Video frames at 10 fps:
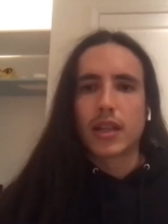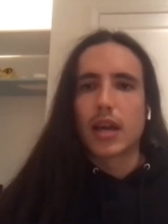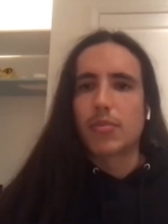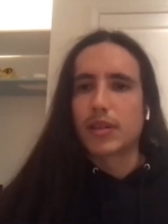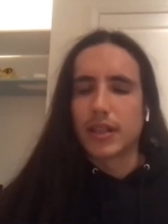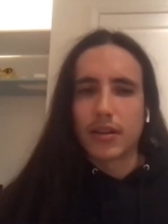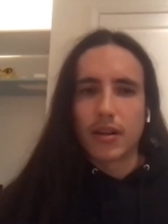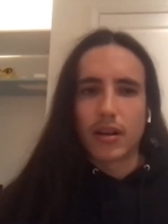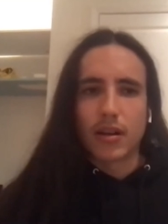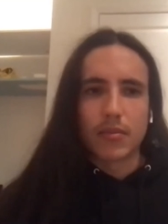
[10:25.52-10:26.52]
collaborate
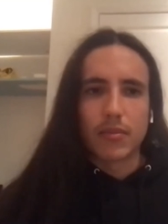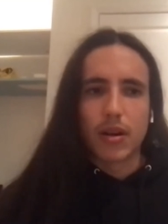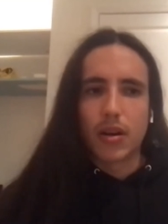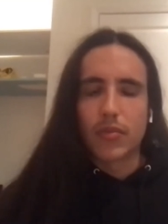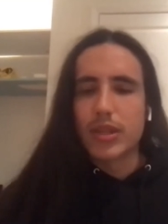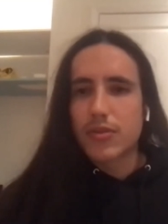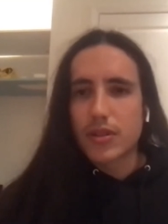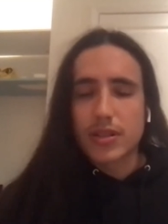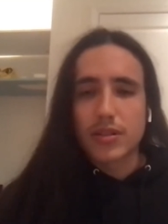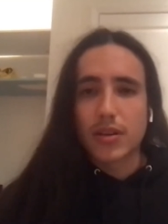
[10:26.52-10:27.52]
um, on
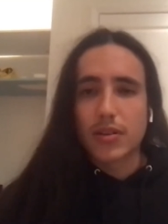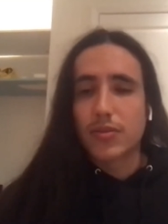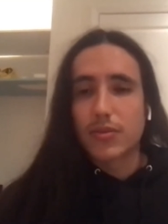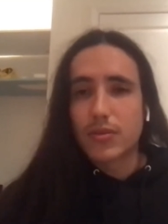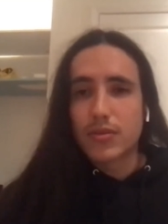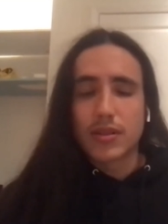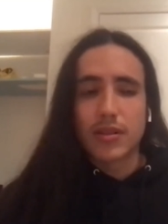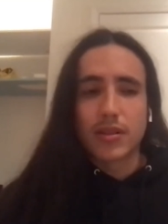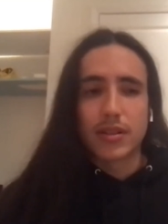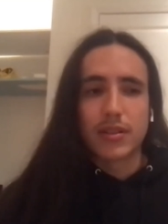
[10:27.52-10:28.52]
resources, on tools,
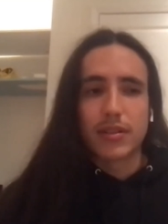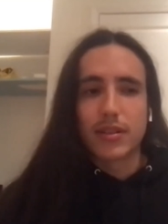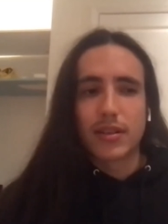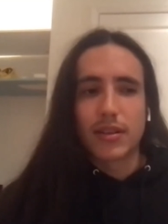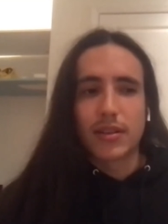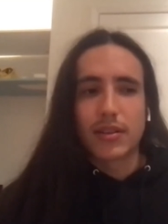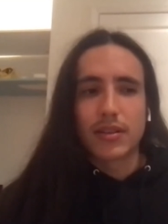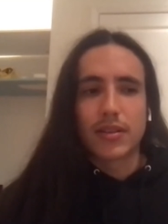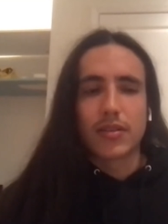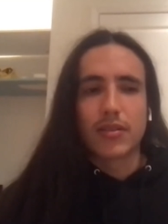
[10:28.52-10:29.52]
on, on,
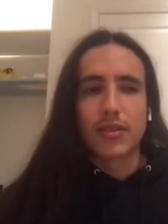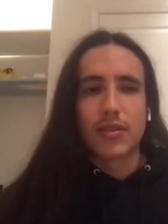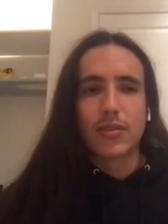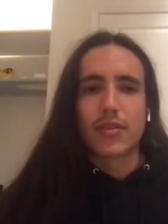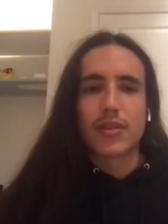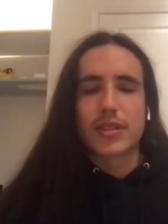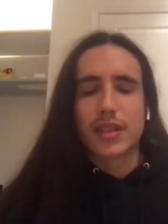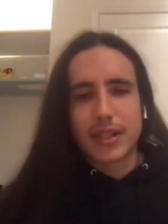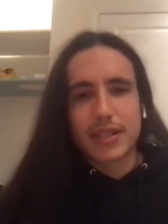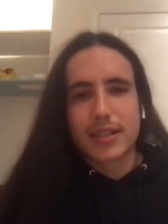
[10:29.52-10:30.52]
you know, whether it's
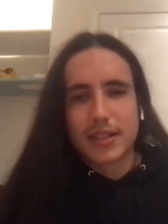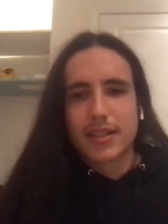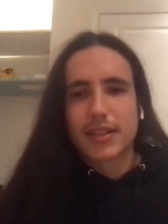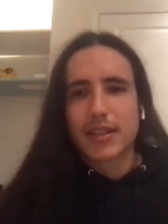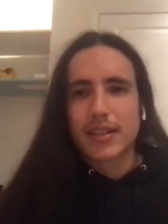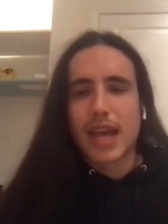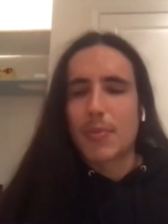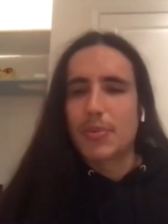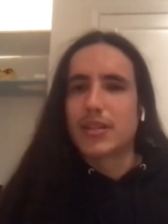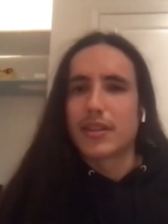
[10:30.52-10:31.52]
like
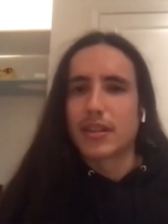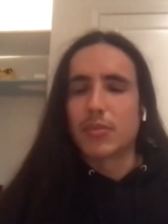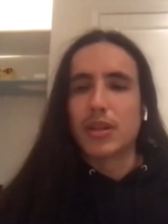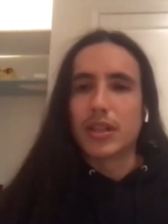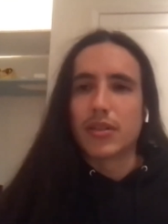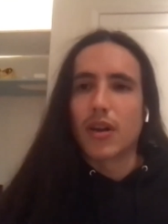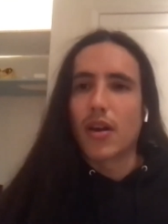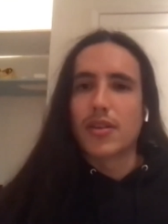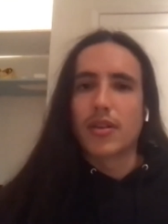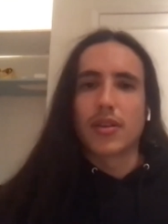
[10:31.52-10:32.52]
tapping into the community
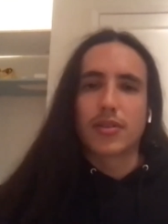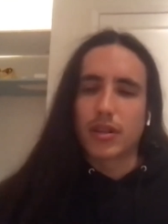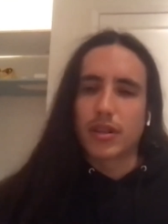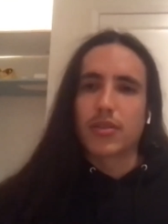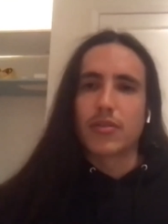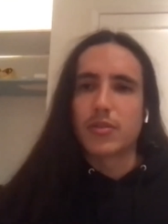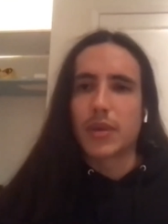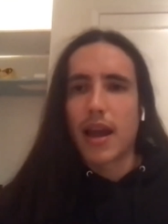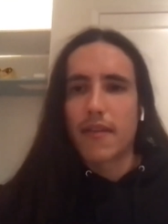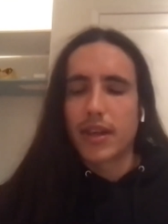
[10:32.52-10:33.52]
or other Earth Guardian crews that
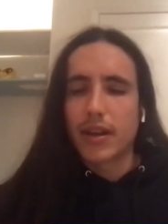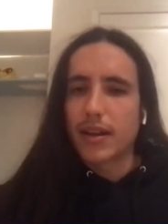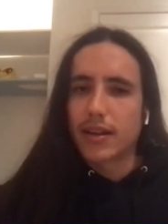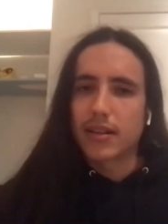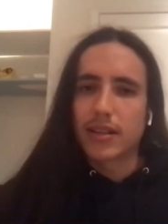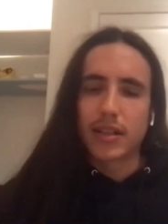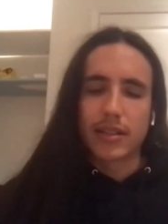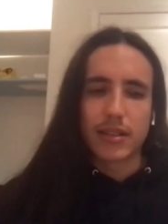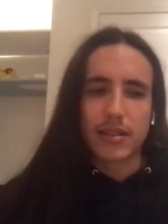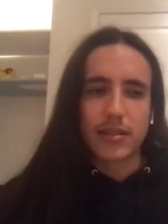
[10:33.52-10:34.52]
we have in that area,
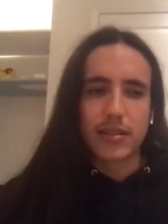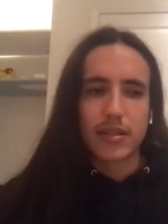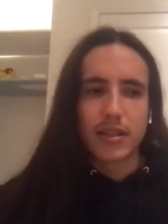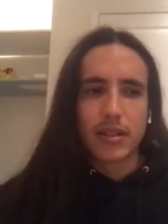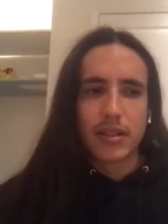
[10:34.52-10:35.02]
like there's,